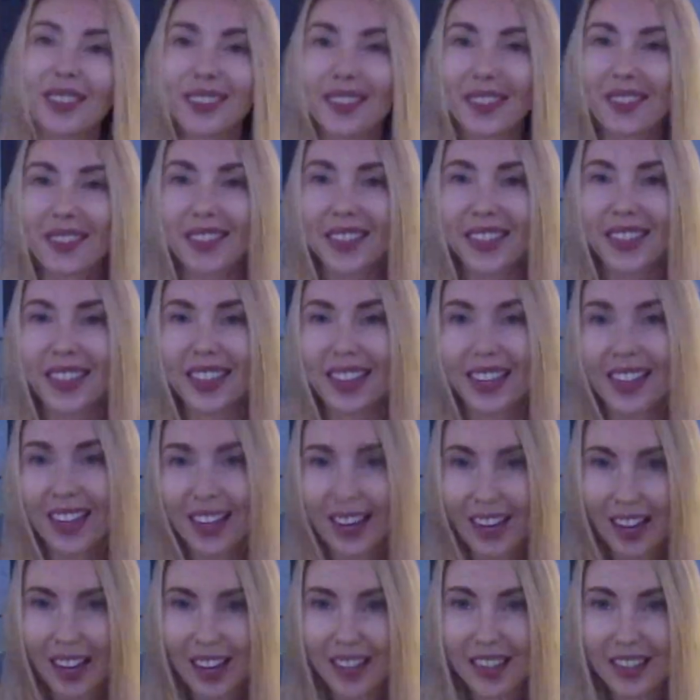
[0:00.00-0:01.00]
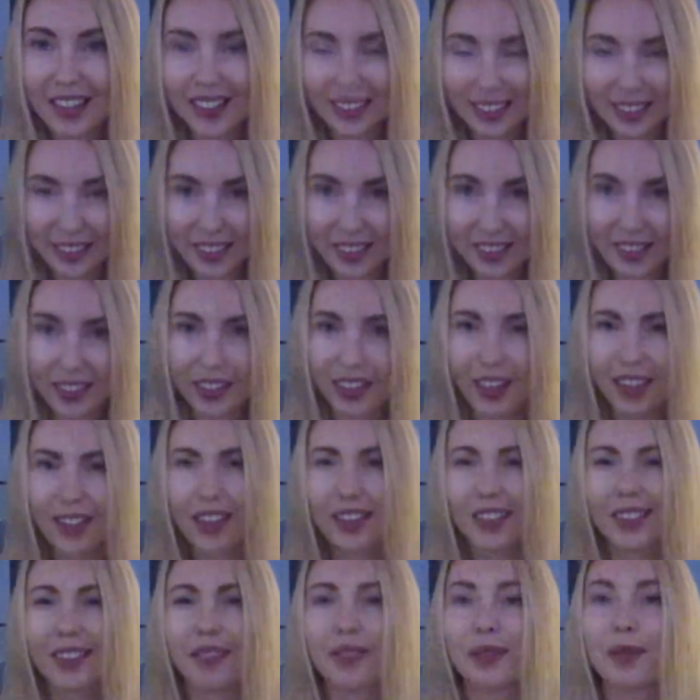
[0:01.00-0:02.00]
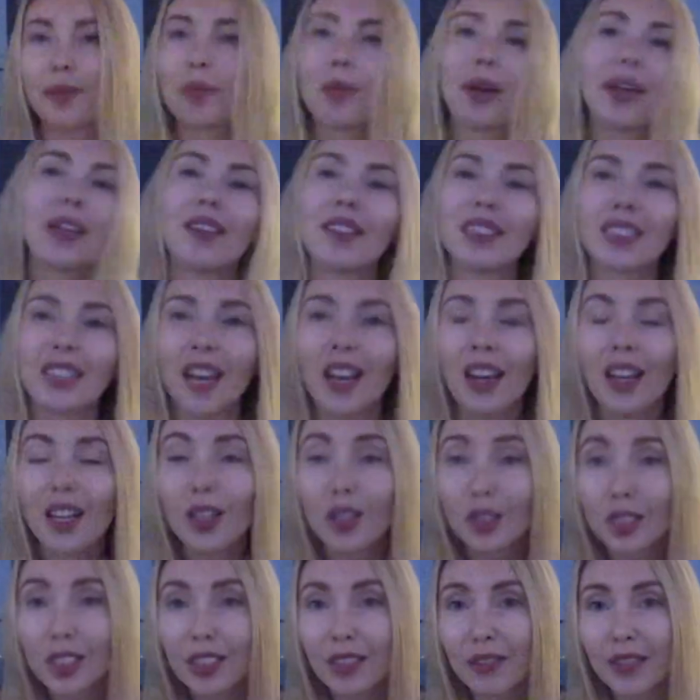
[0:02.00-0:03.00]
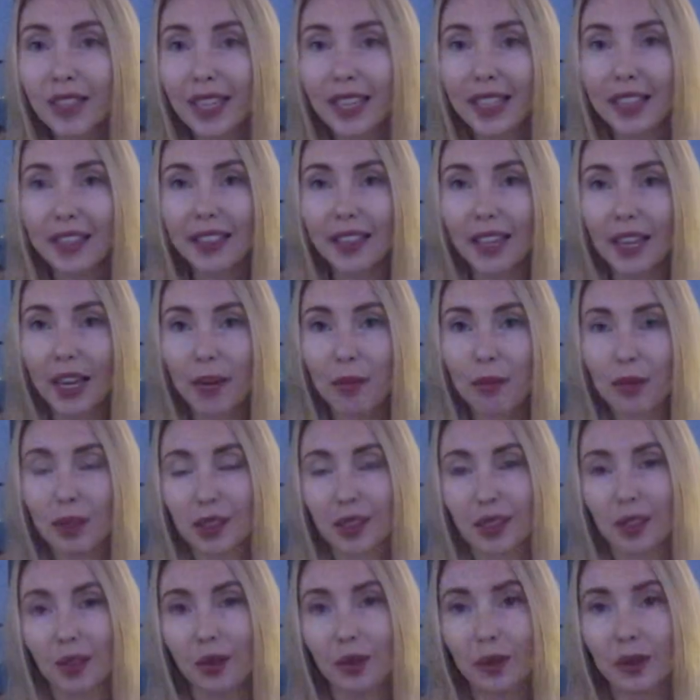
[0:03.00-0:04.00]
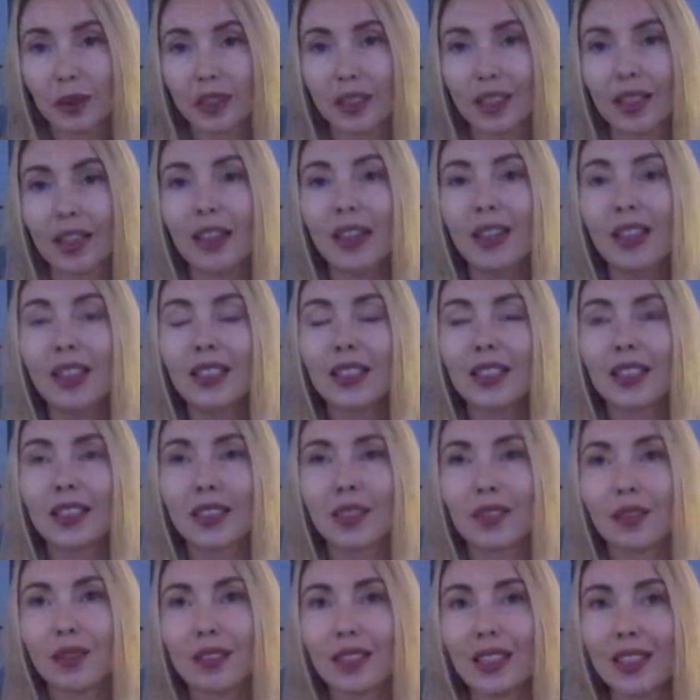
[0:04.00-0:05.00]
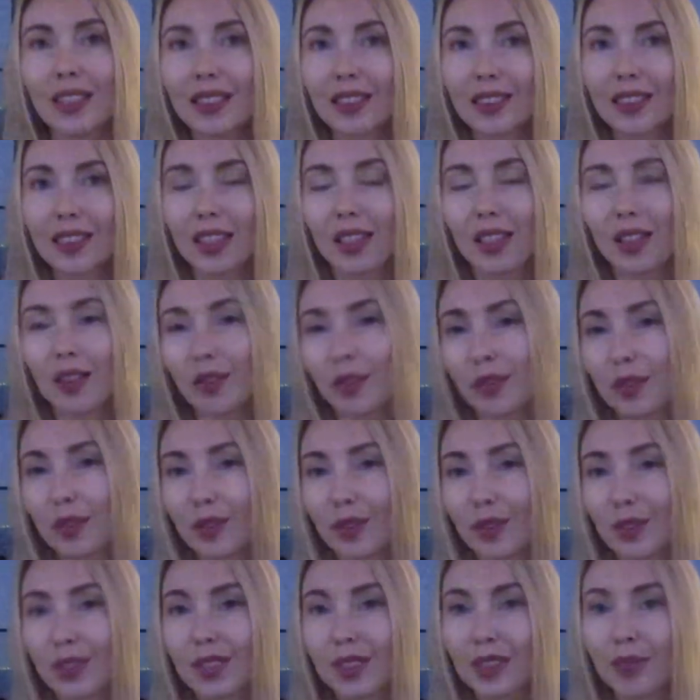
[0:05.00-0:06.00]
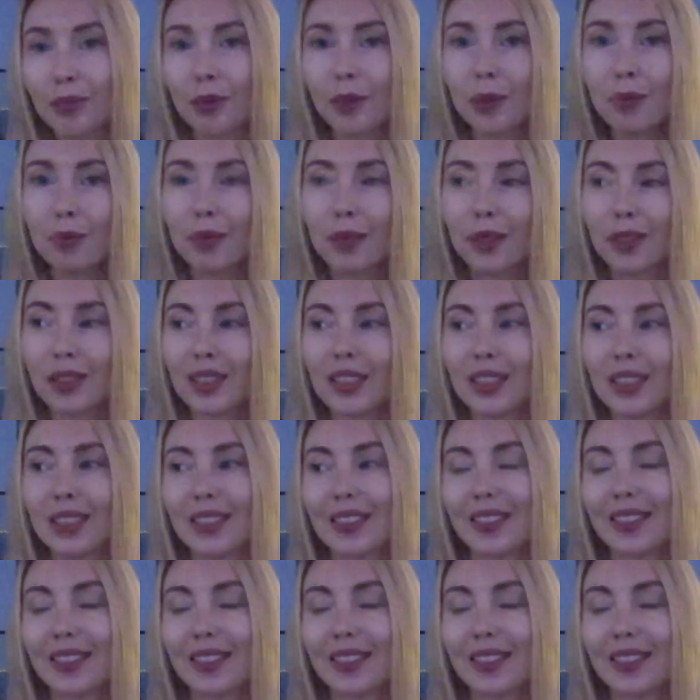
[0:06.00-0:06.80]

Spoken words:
sorry, I read it incorrectly in my notes. Lots of great neighbors also. So there is like of course people,